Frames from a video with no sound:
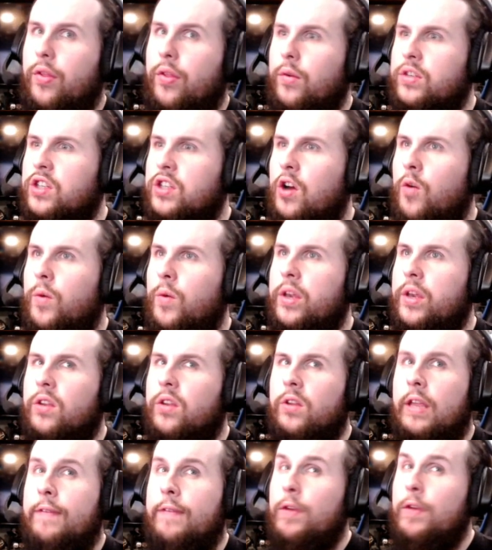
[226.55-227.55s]
So
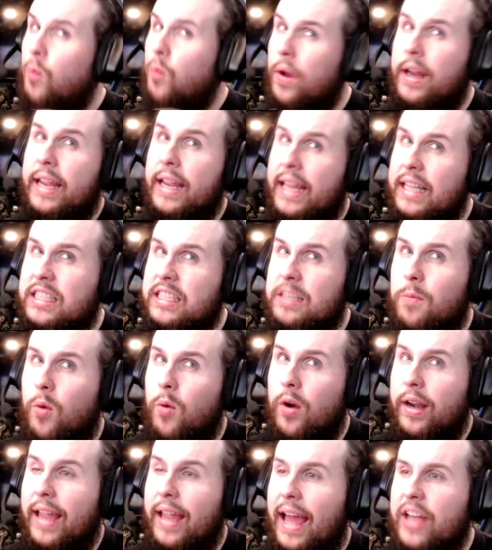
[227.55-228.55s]
if you want to get some more
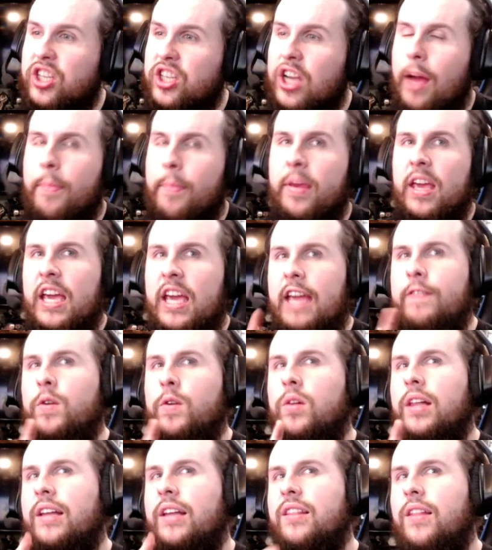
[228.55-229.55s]
and catch up, if you
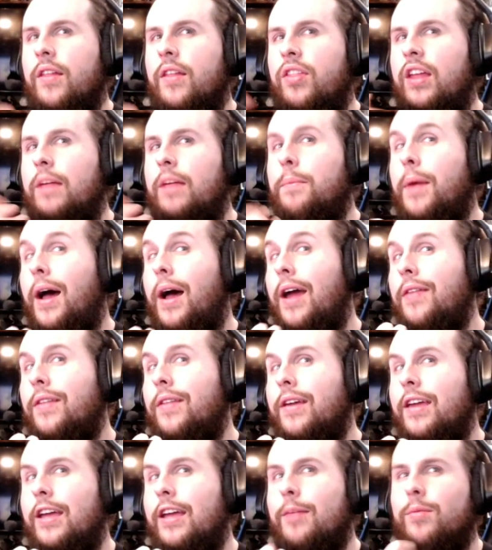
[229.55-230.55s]
click the thing behind the
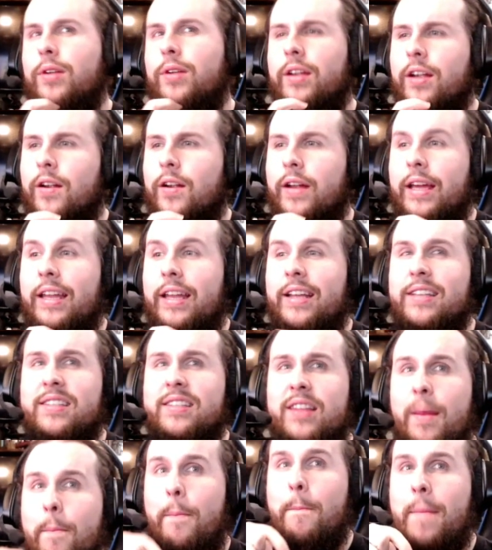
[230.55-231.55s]
camera here, it is
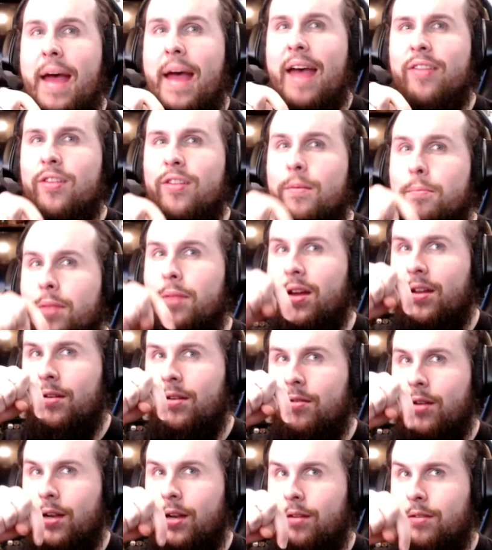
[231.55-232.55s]
the Matham button,
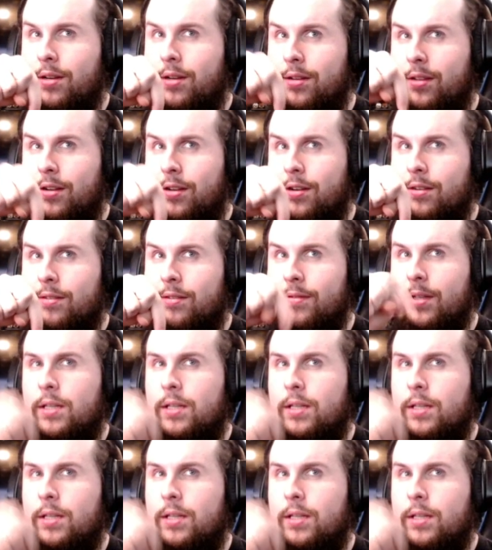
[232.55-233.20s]
right here.